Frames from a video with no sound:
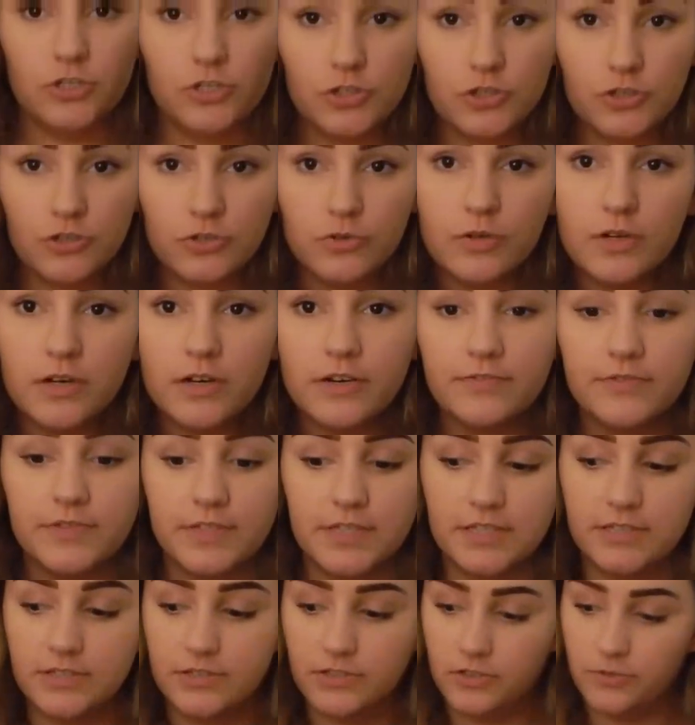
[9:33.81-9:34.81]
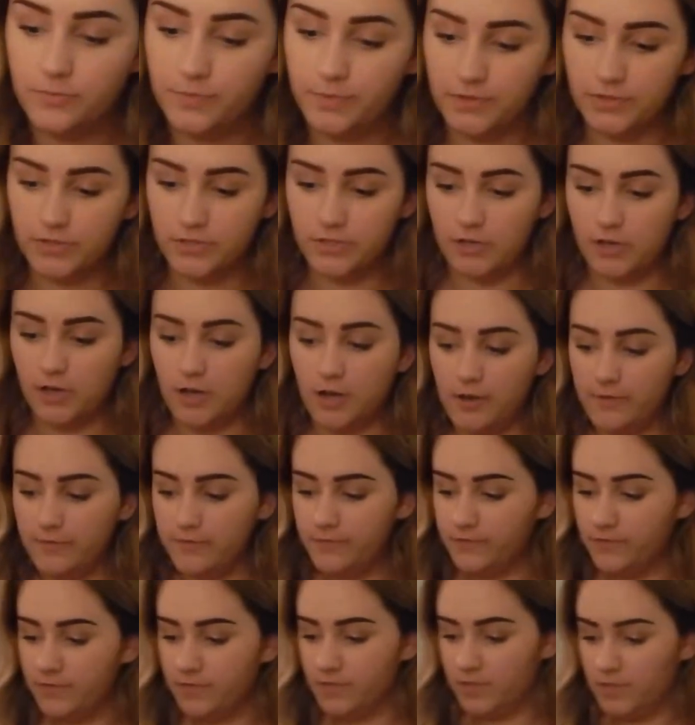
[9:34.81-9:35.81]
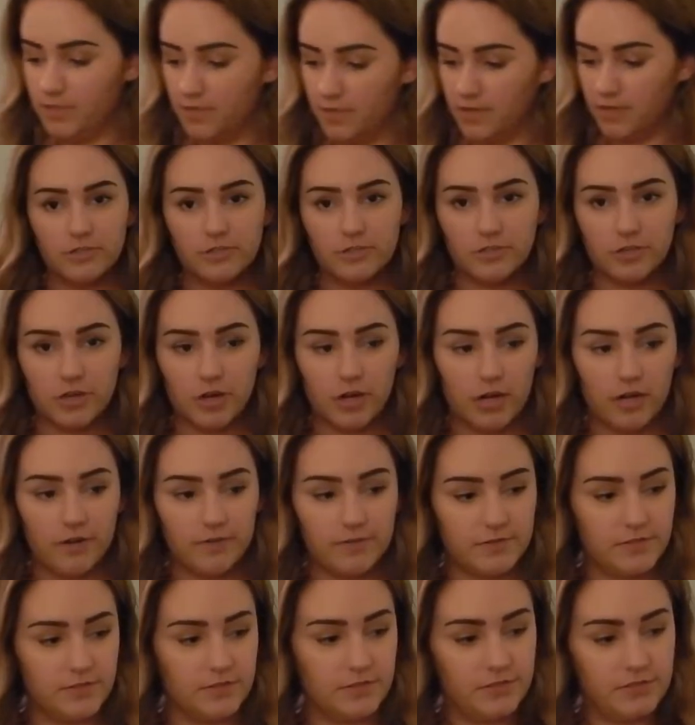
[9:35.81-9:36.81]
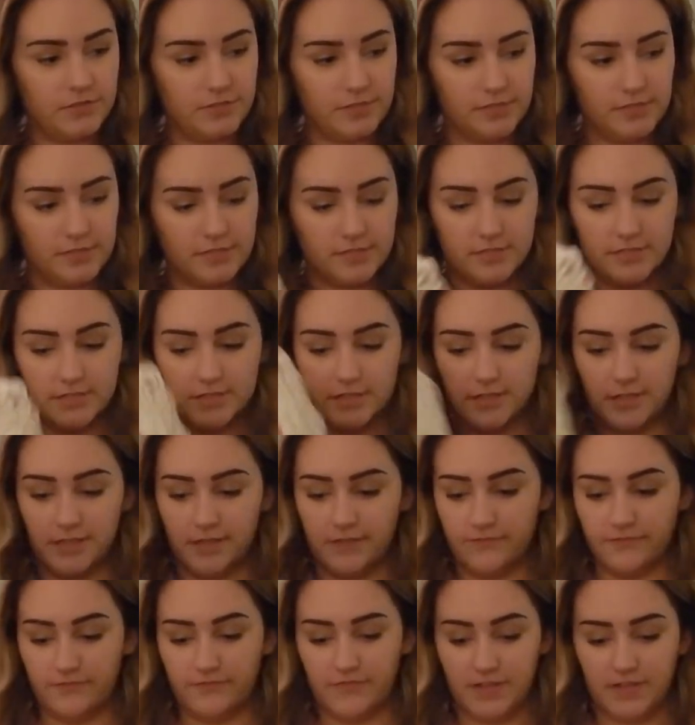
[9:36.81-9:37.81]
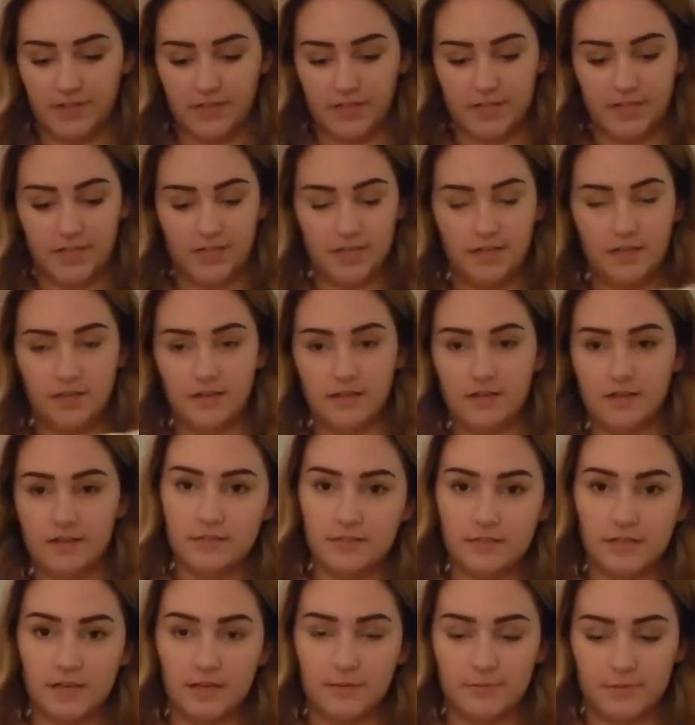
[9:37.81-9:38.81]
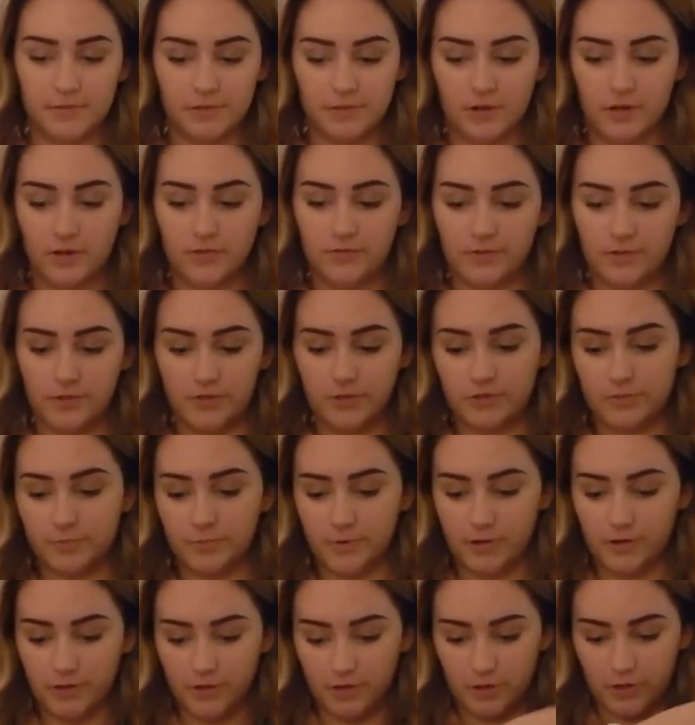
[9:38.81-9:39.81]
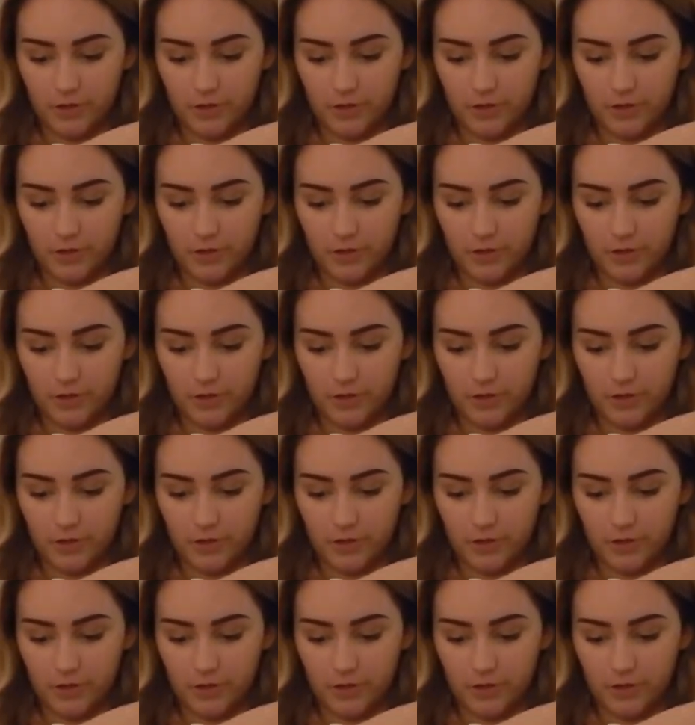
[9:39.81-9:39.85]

two of these super soft scarves. They're just the infinity type scarf that you just put it